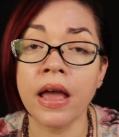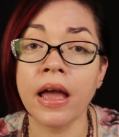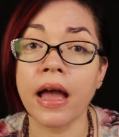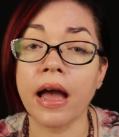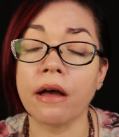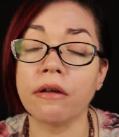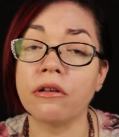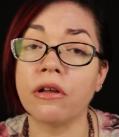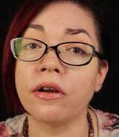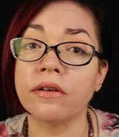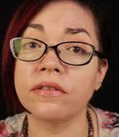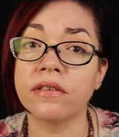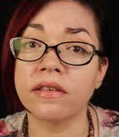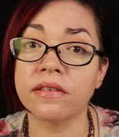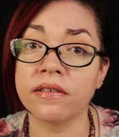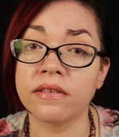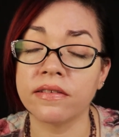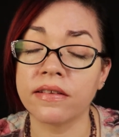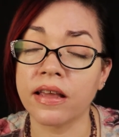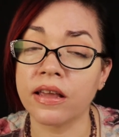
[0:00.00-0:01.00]
How long does
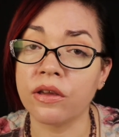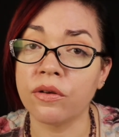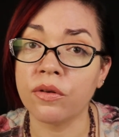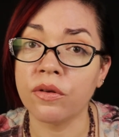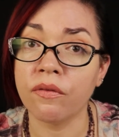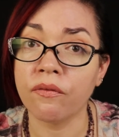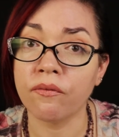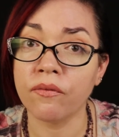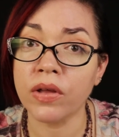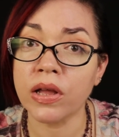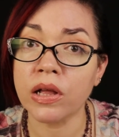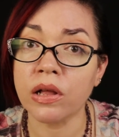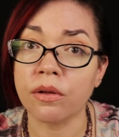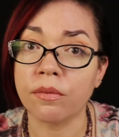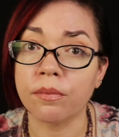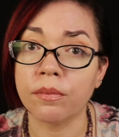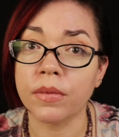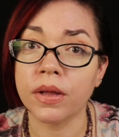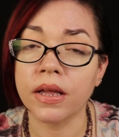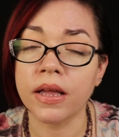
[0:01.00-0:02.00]
it take you to film?